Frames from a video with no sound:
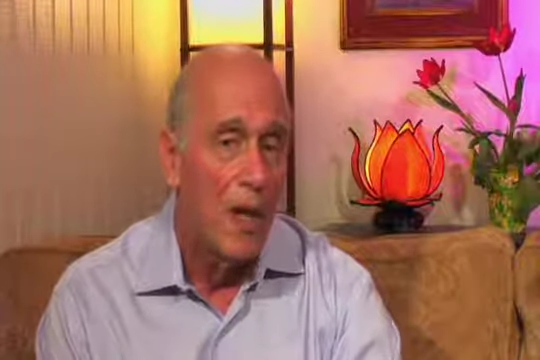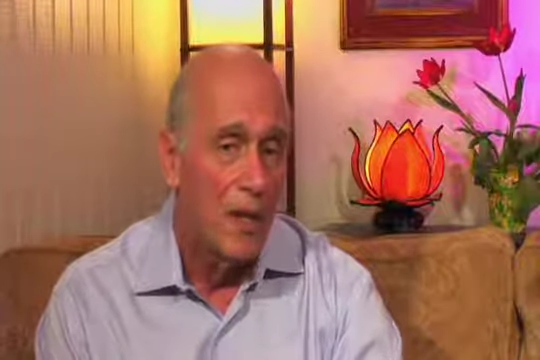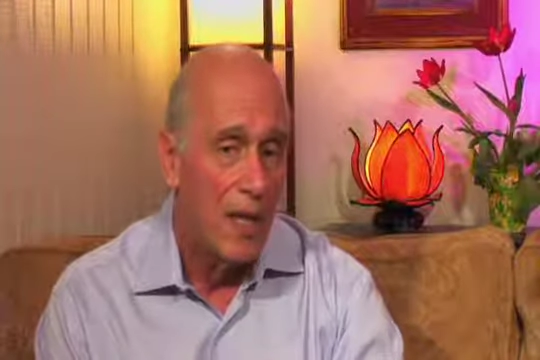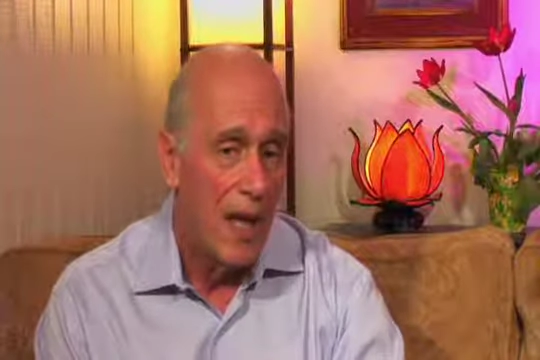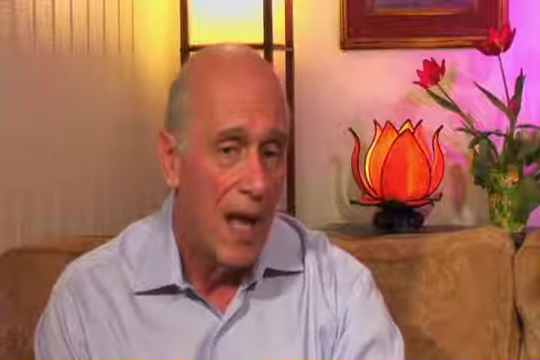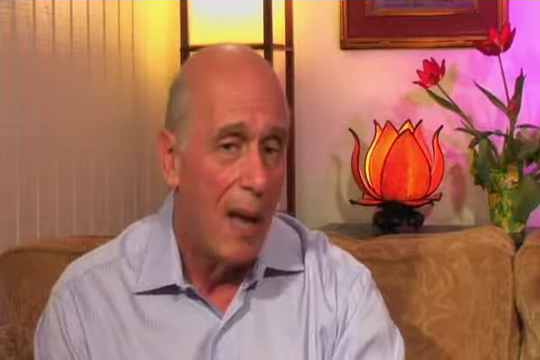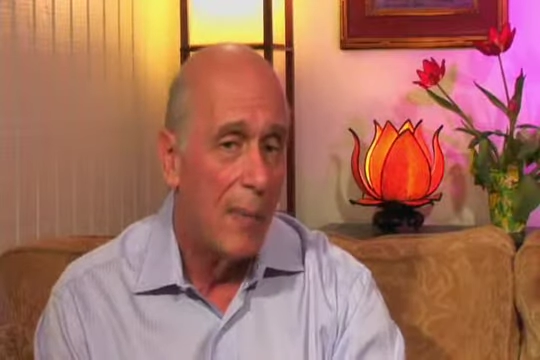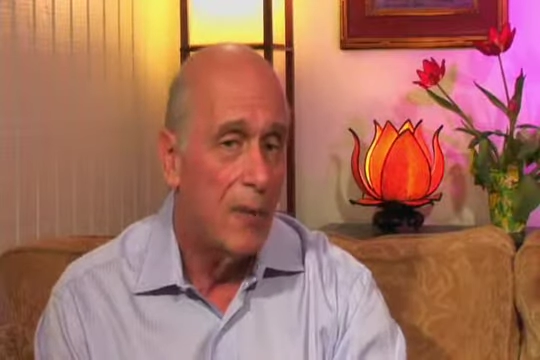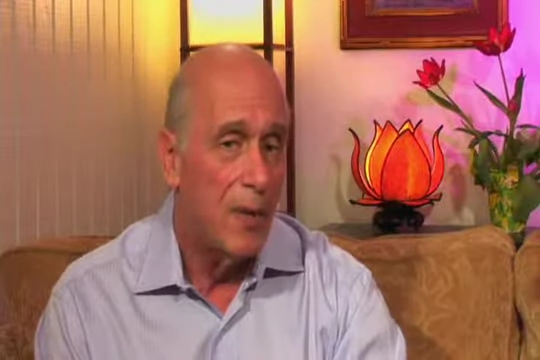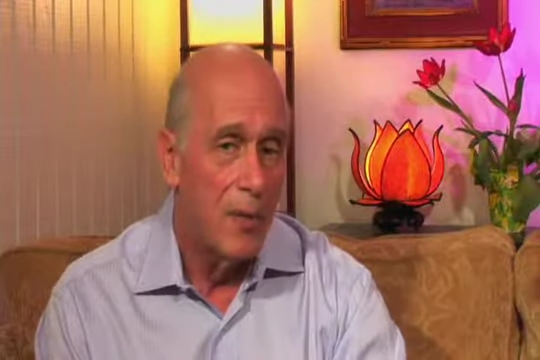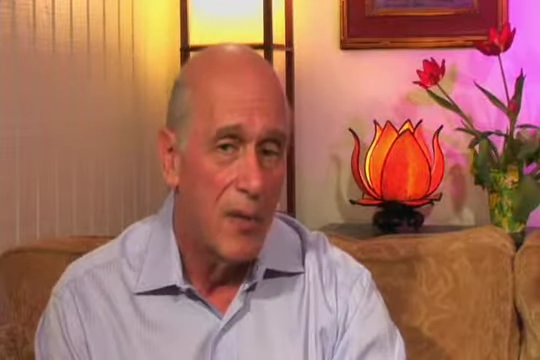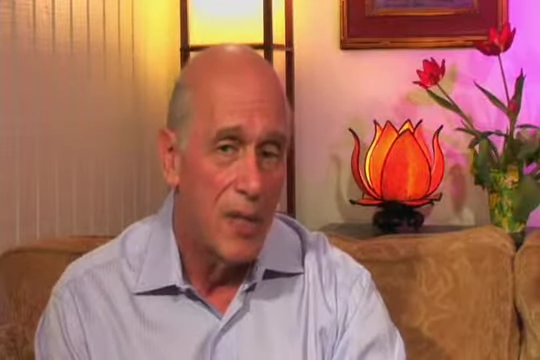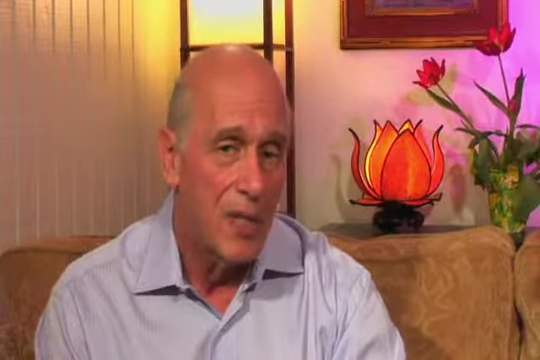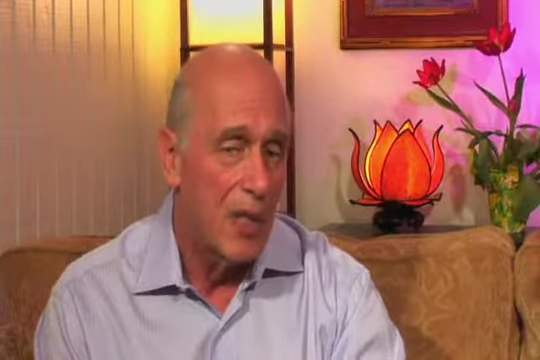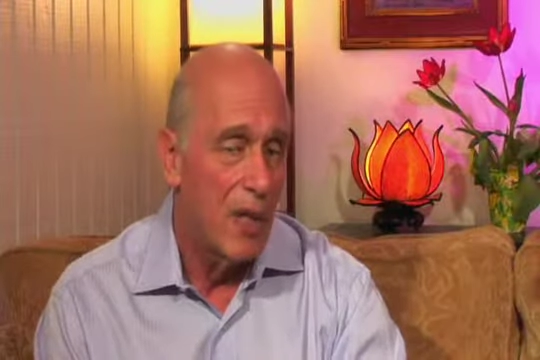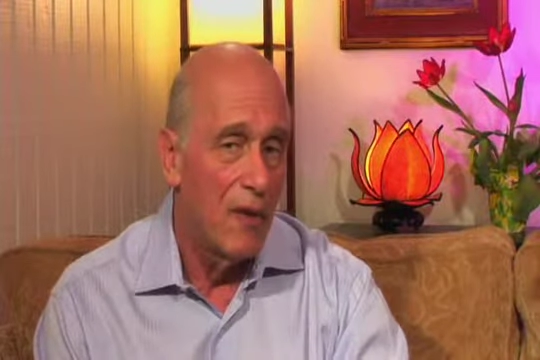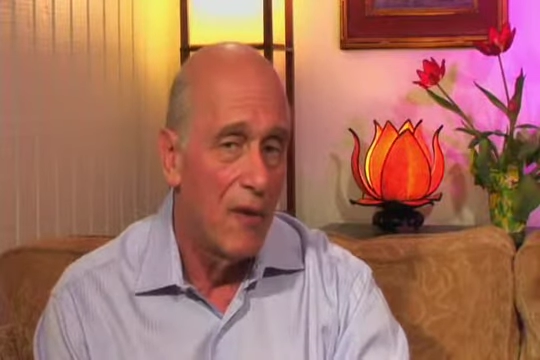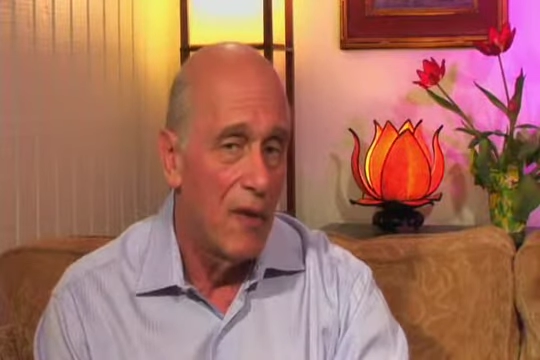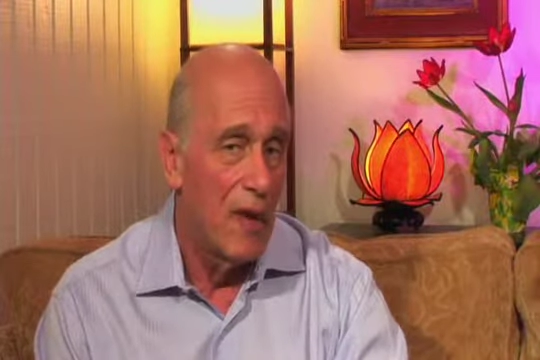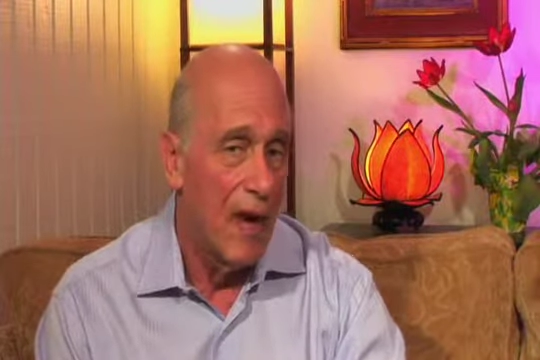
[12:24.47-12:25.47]
the
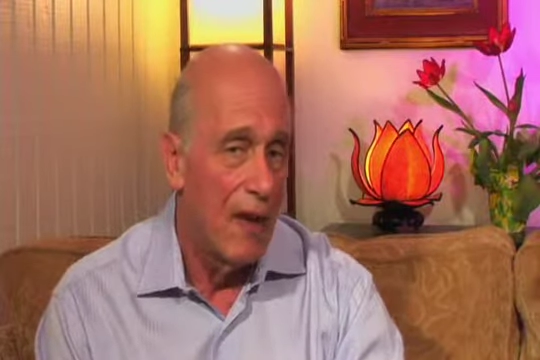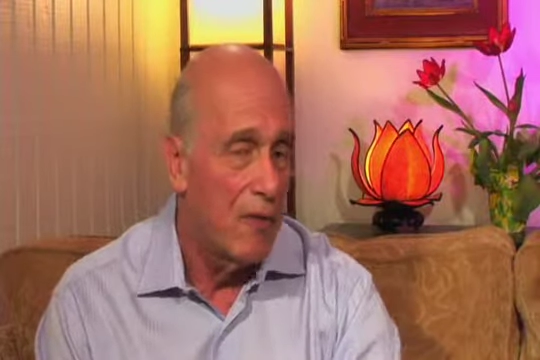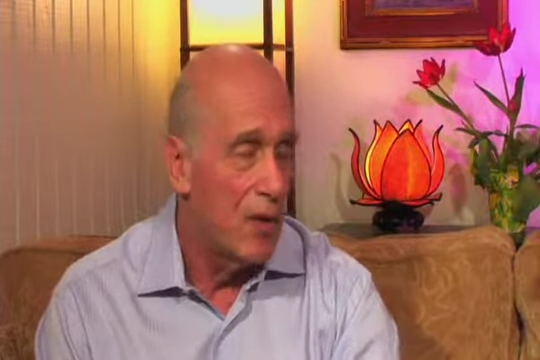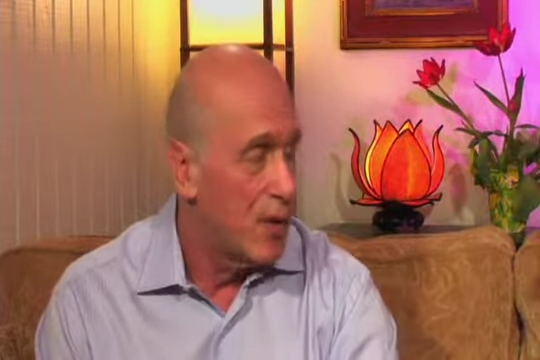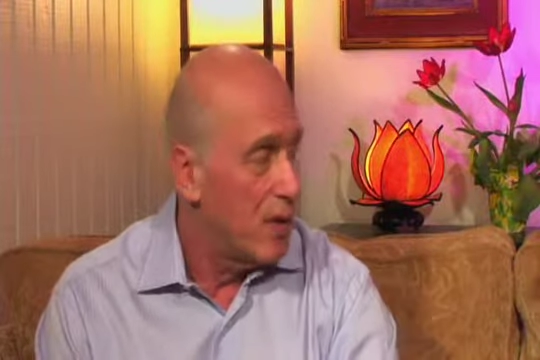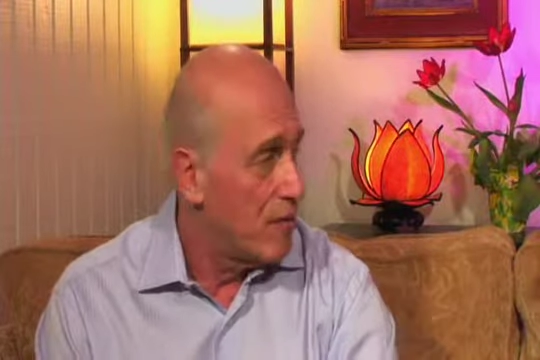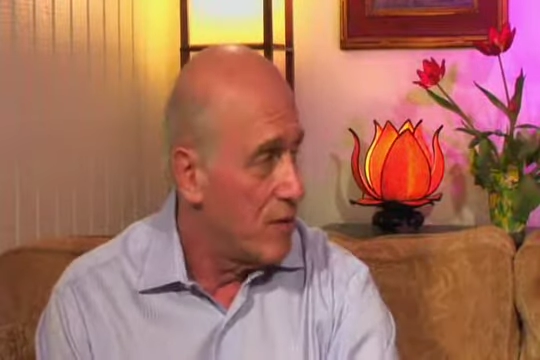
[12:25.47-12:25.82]
optimists live an average